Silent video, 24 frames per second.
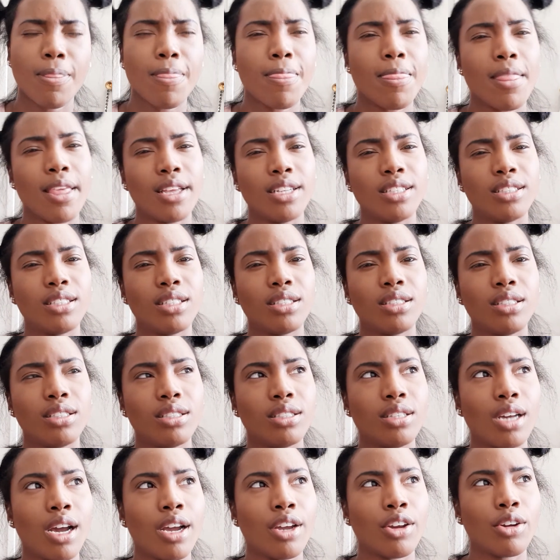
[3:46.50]
it's a
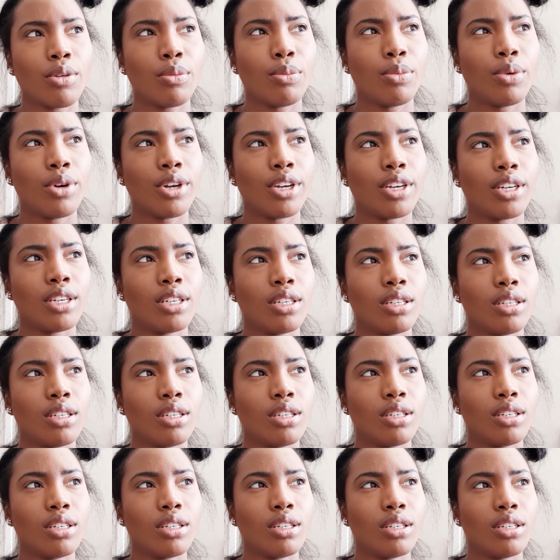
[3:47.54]
desire, but
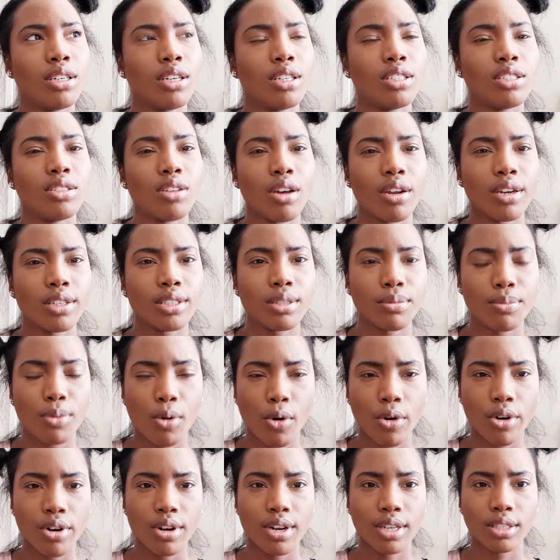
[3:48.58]
it's not as
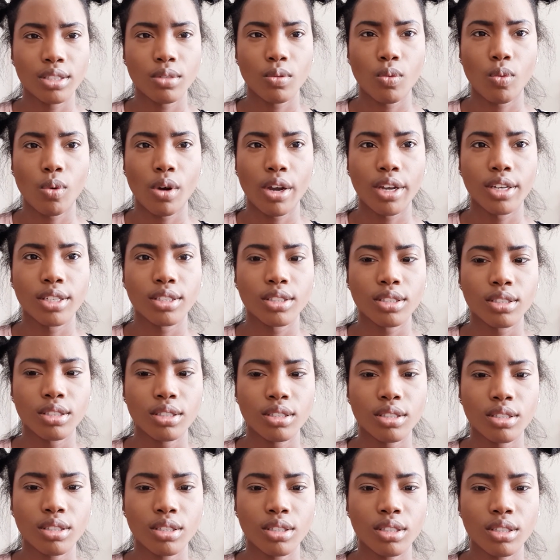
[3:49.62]
important as it was
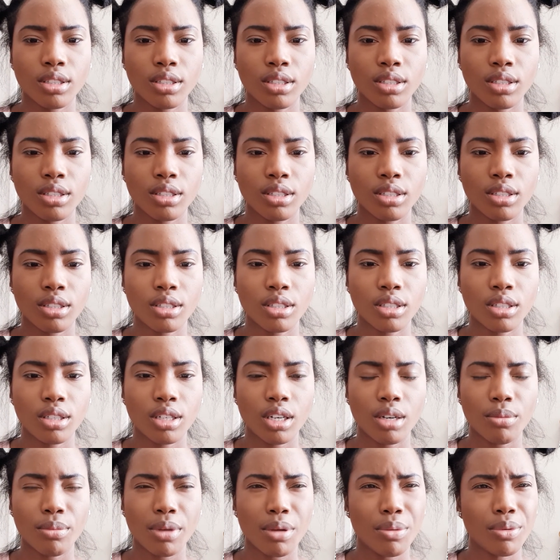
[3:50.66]

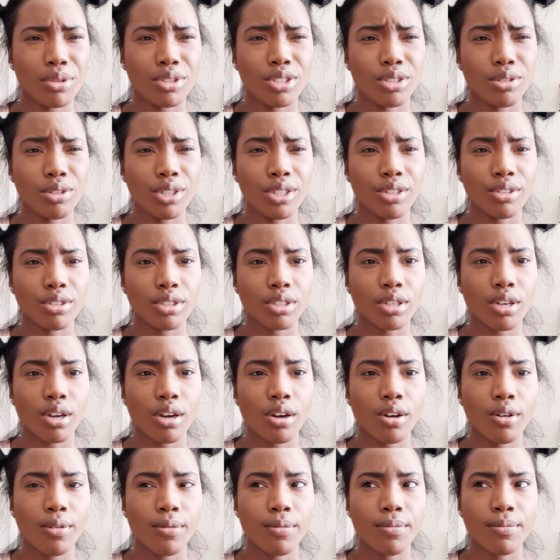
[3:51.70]
maybe 2 years
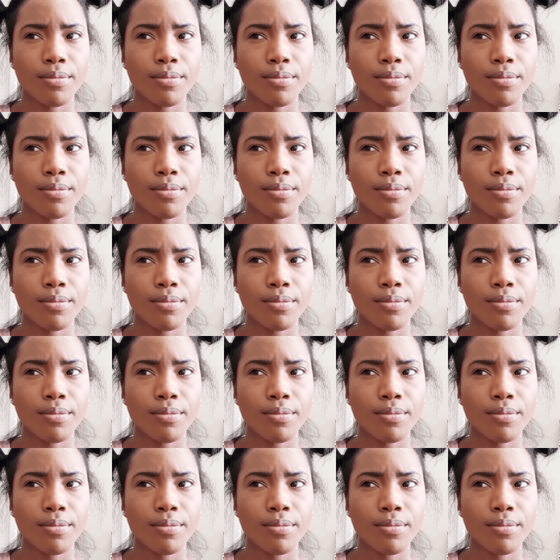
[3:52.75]
ago.